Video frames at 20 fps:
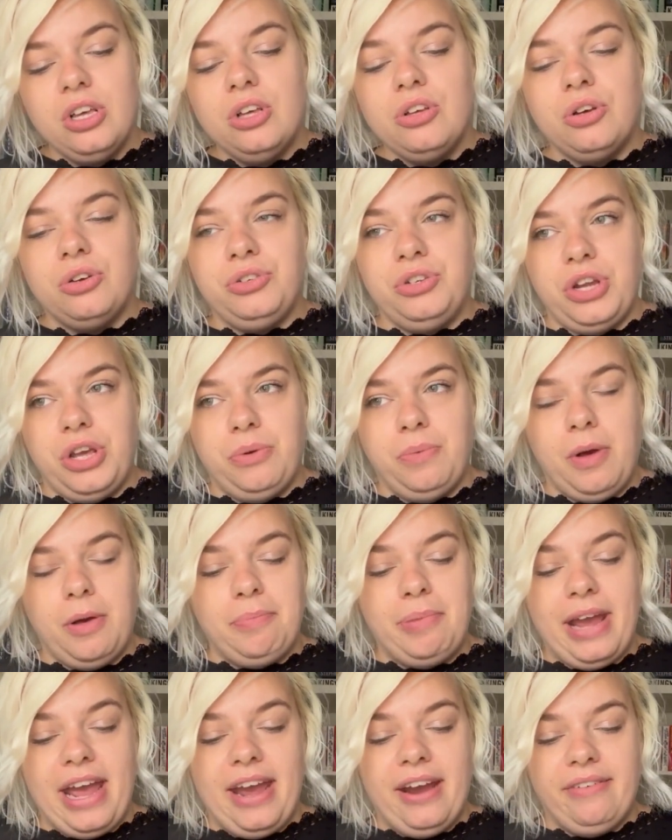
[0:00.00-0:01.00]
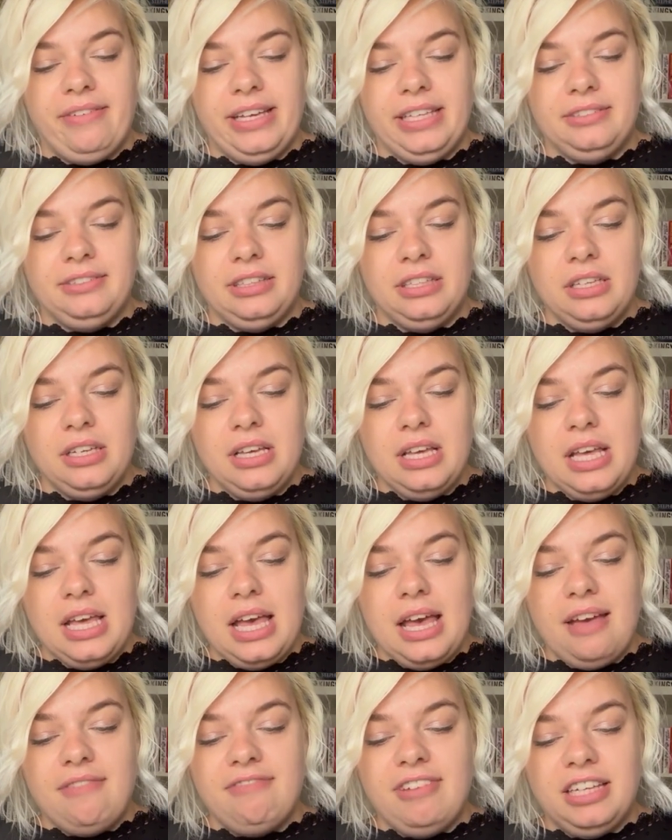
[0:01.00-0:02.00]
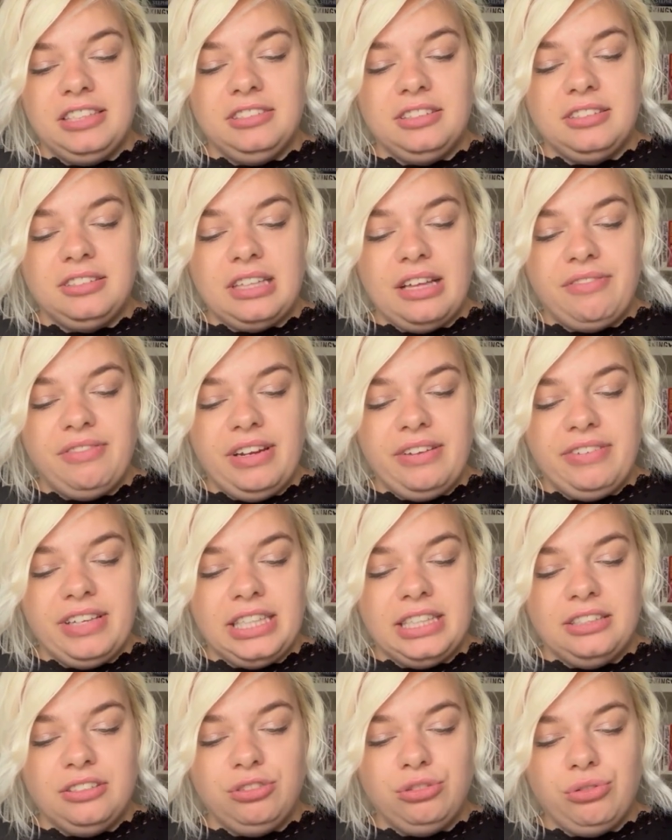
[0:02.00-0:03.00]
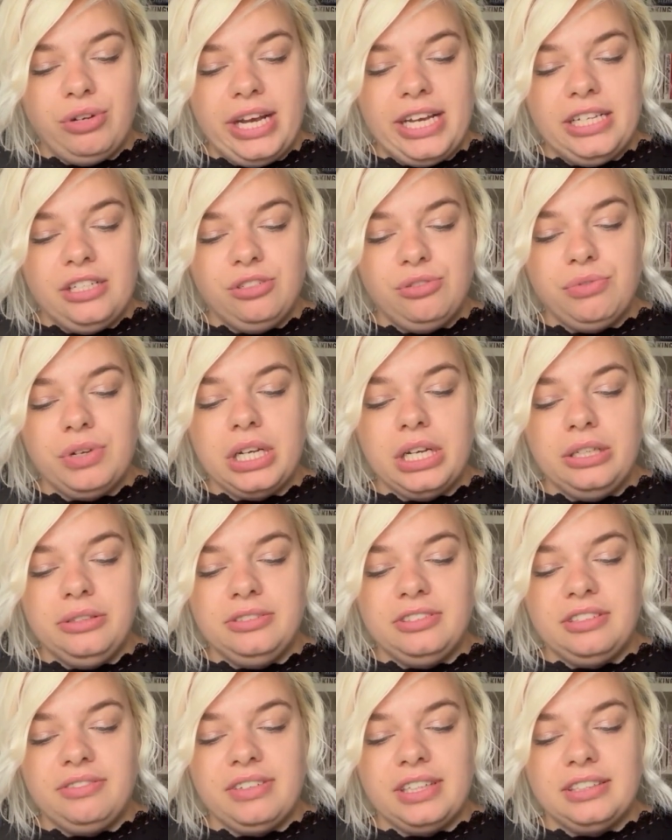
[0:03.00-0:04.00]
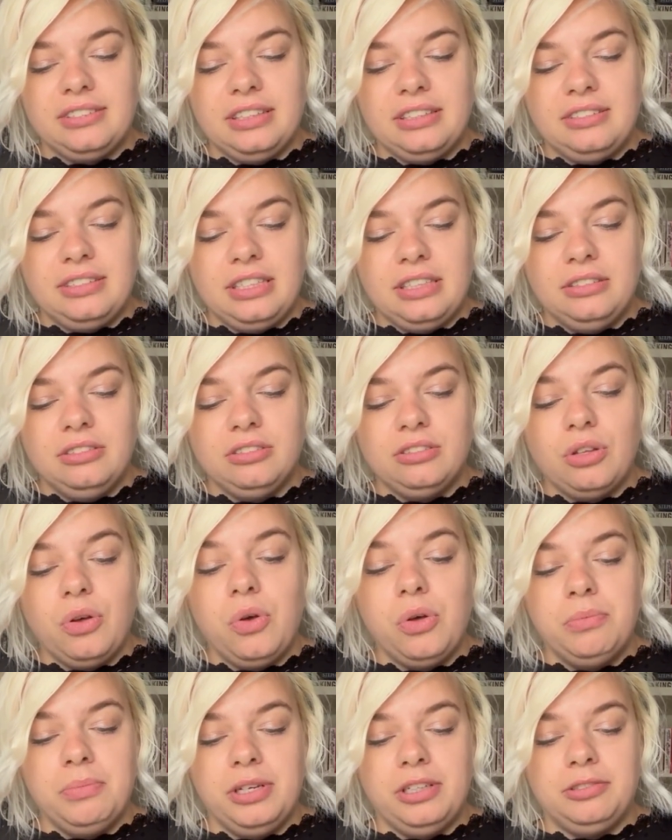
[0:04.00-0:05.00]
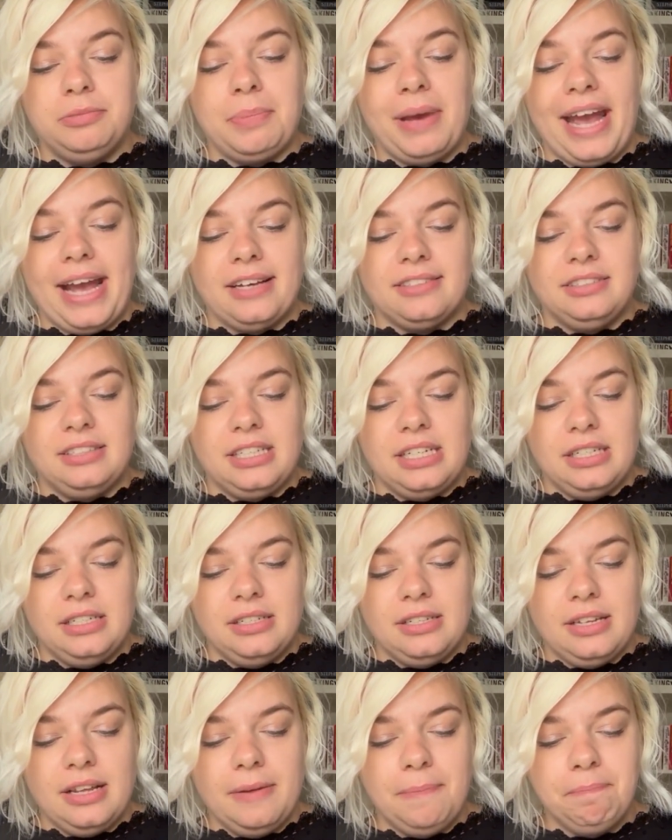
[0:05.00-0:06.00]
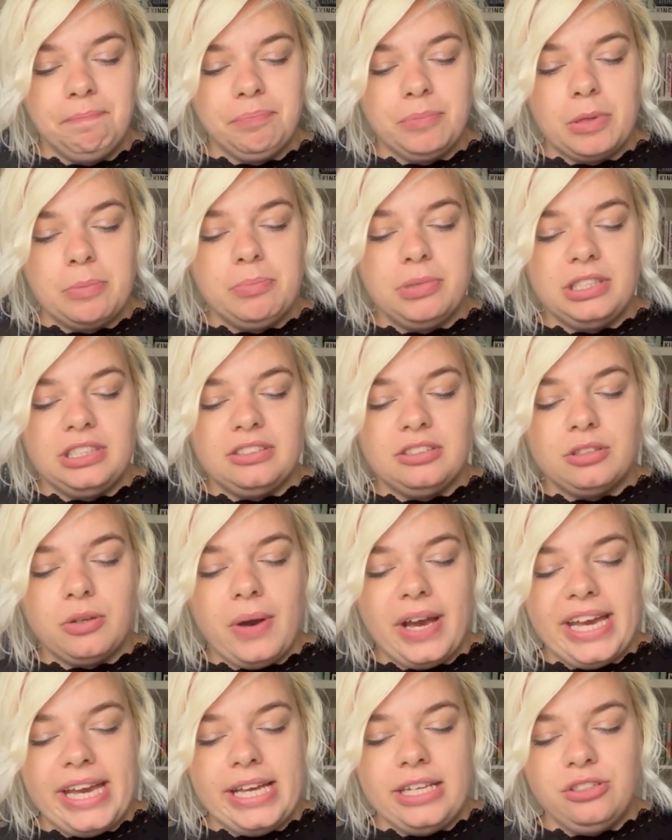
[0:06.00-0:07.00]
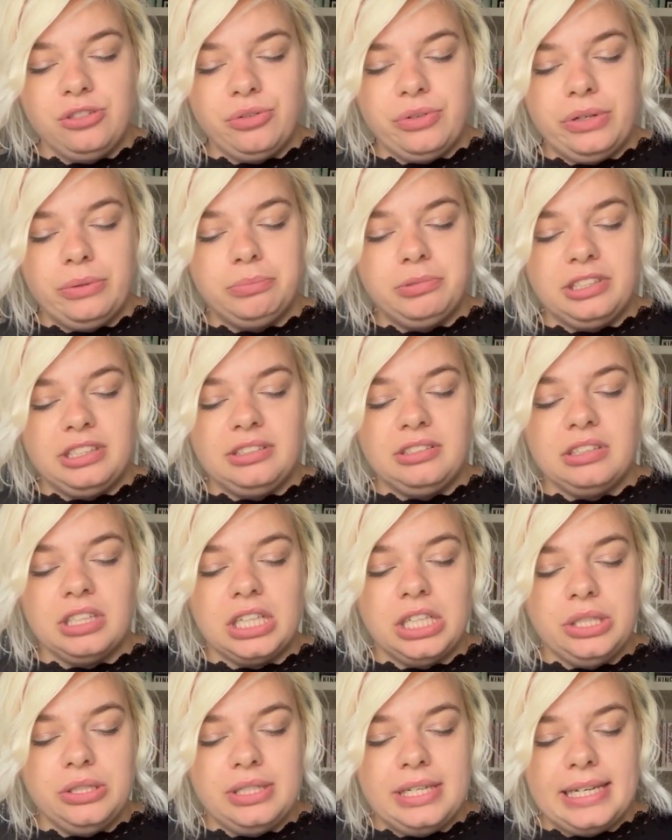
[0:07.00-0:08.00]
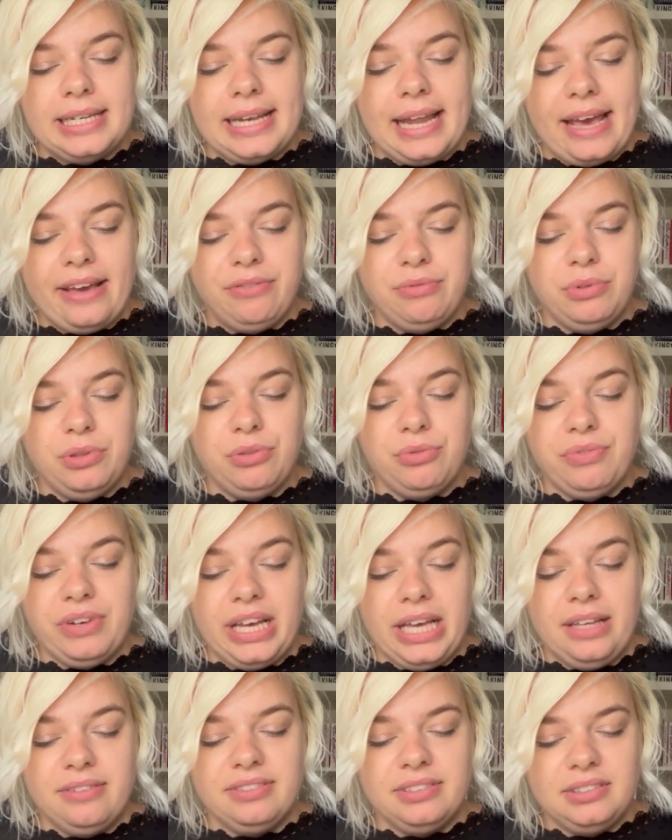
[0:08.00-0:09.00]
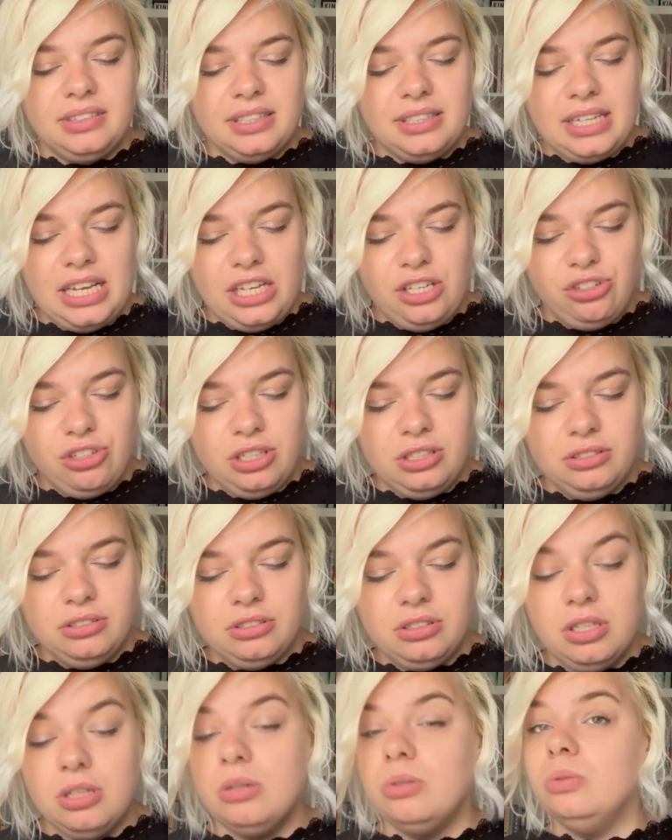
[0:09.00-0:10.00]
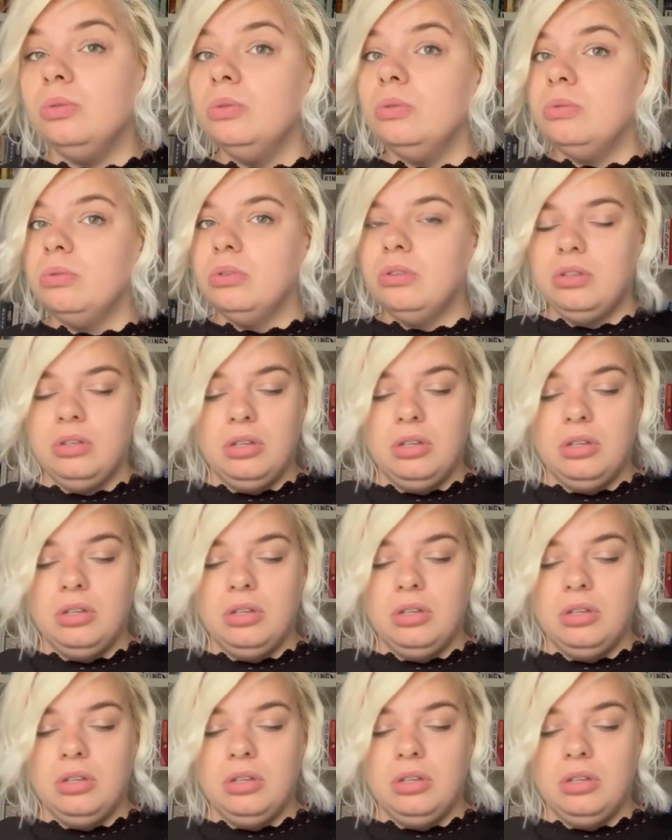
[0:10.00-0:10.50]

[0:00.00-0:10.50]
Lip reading: or know what prayer is, and finds herself living this strange, reclusive existence almost by accident. But disquiet interrupts this secluded life with 3 visitations. Ooh.